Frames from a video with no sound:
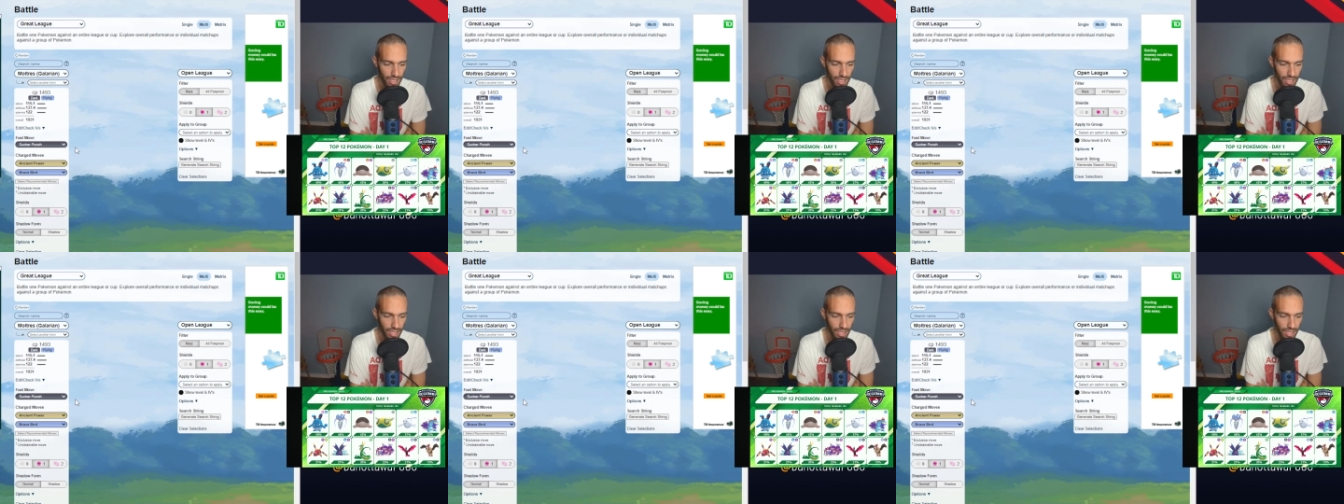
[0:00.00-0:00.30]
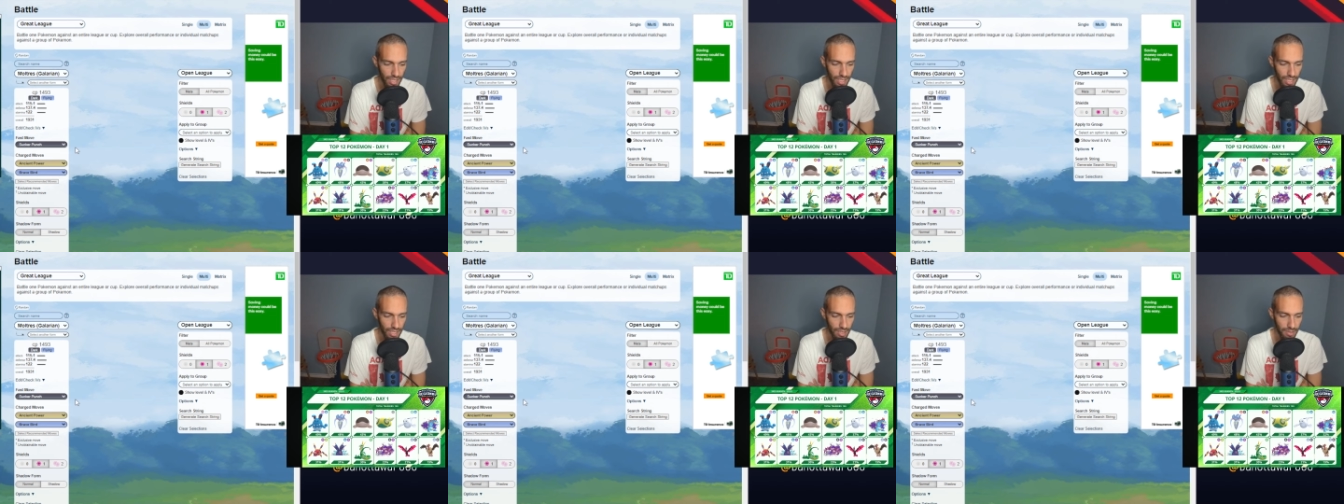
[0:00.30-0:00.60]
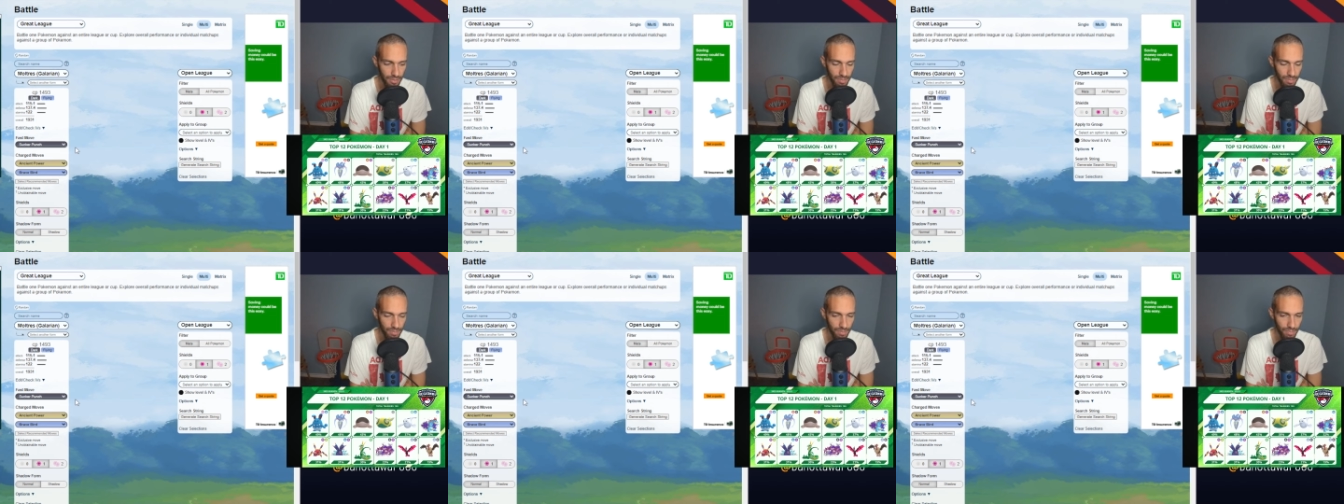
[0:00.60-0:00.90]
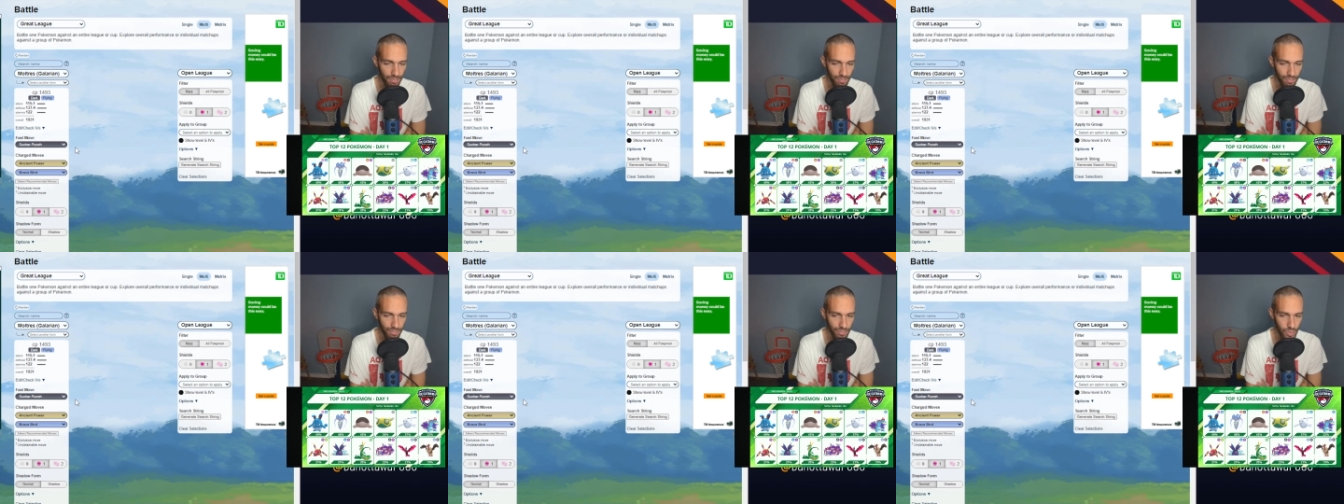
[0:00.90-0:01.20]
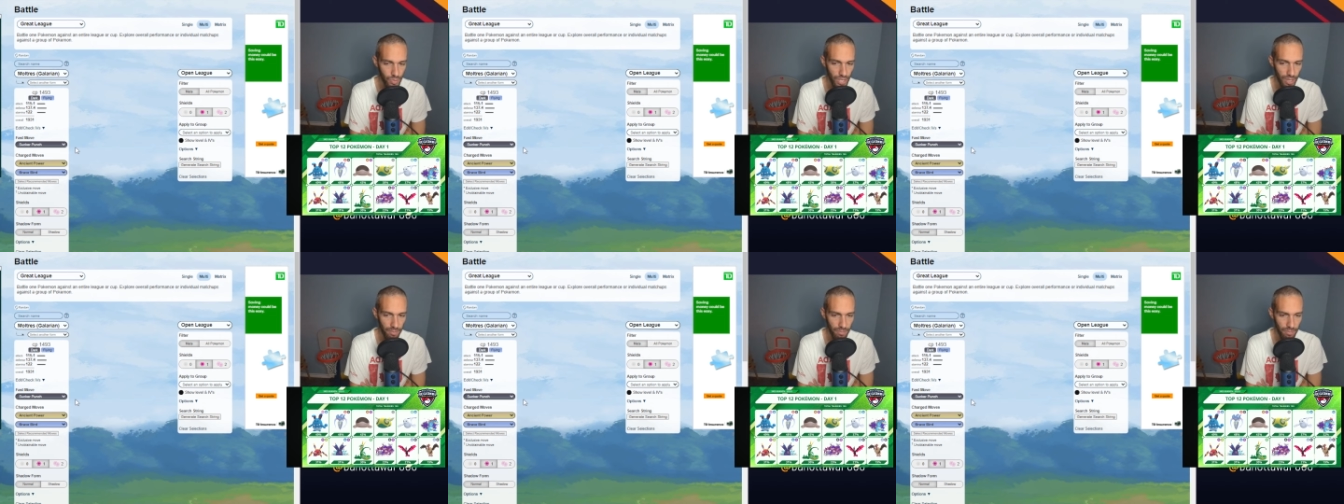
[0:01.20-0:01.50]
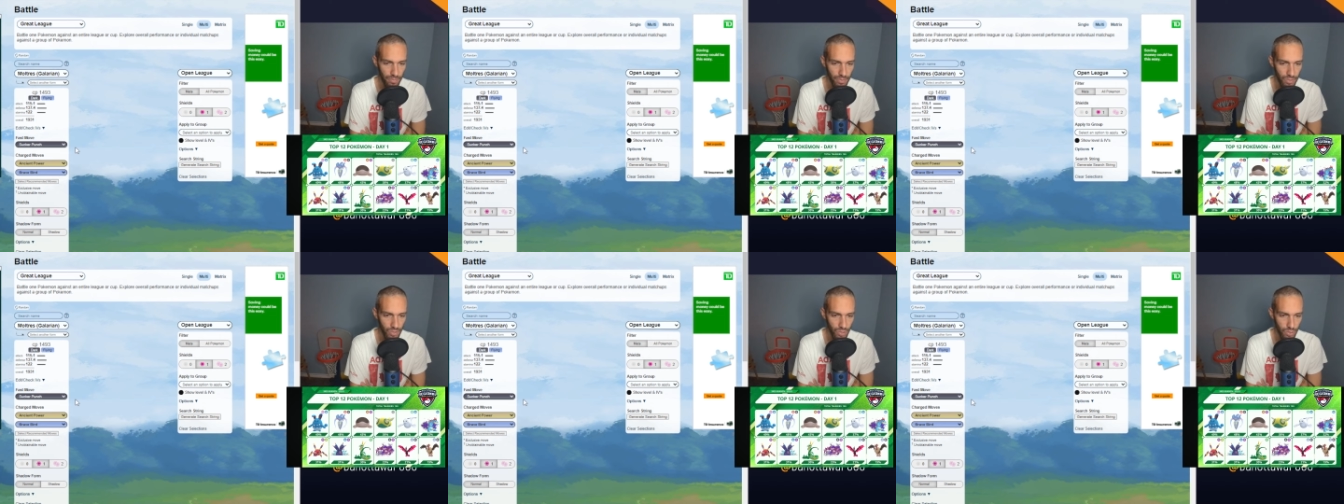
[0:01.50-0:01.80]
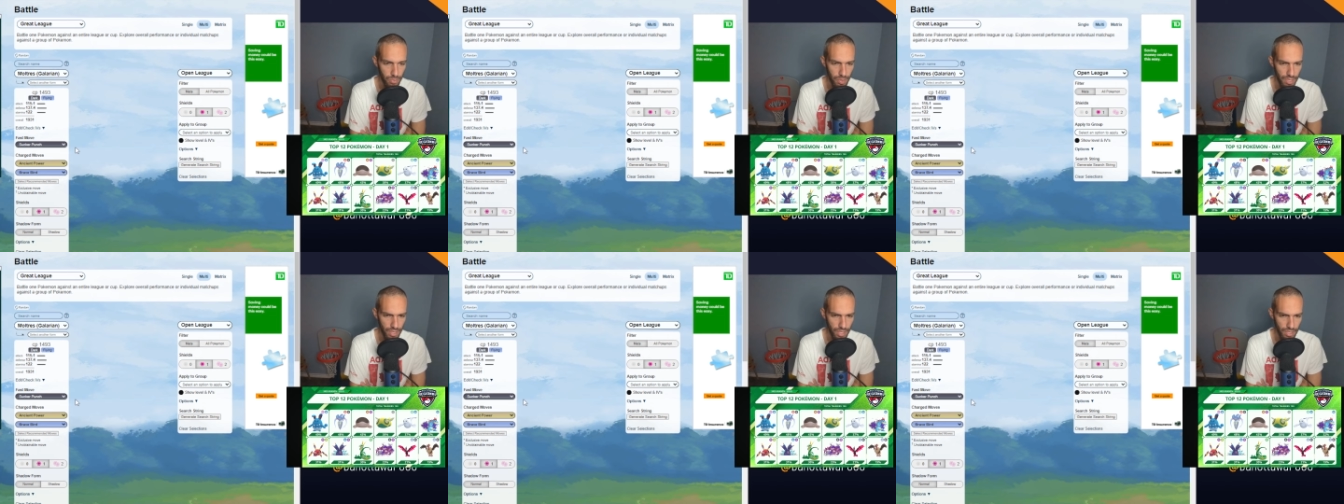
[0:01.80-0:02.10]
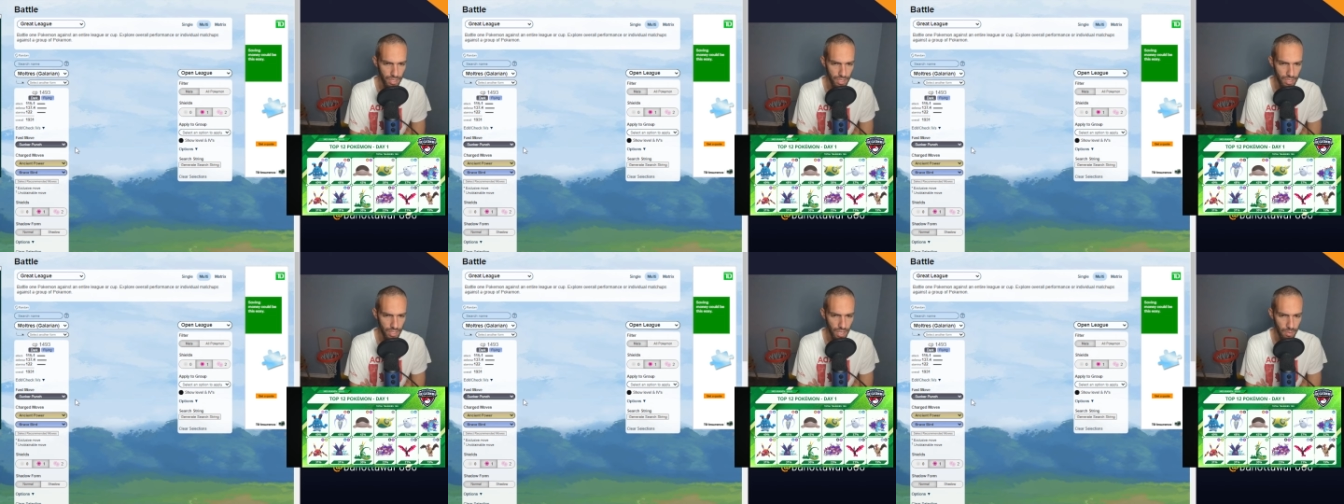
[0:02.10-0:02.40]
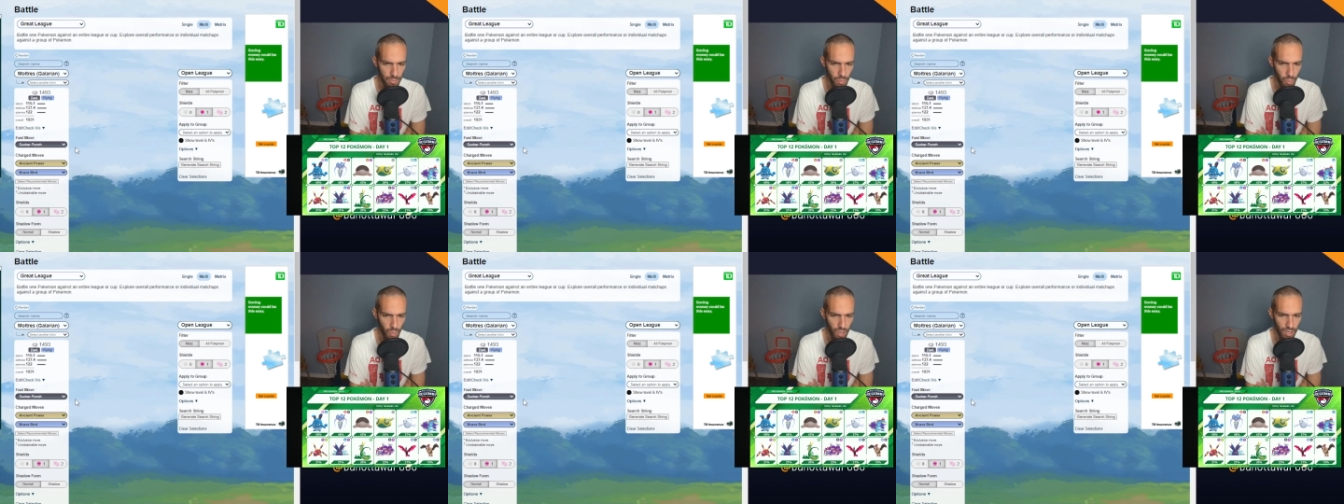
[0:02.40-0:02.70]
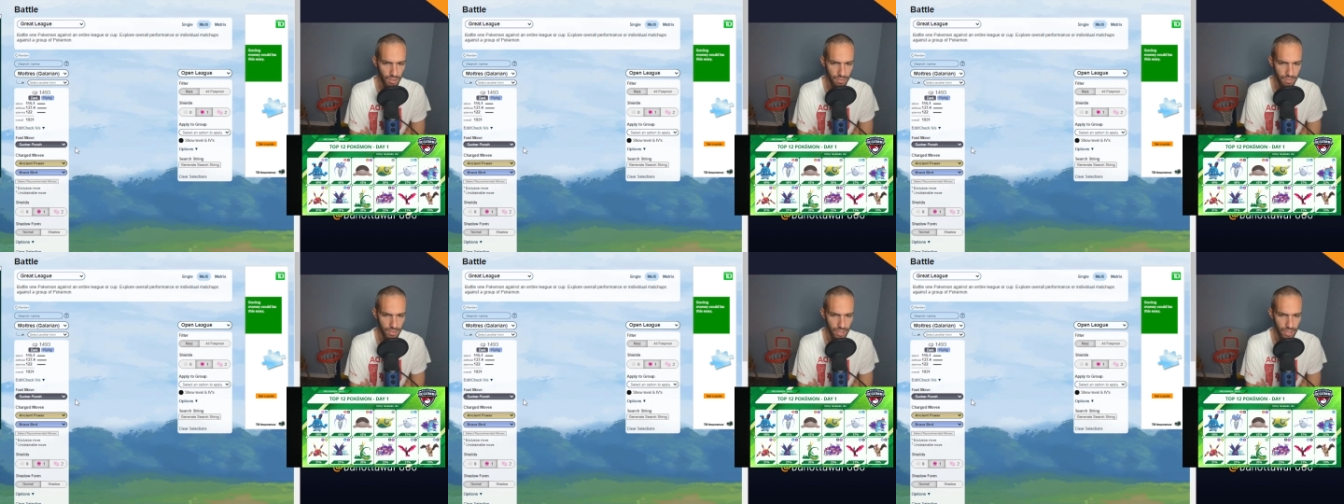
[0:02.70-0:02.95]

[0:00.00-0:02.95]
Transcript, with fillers: So yeah, so those are my thoughts on the top 12.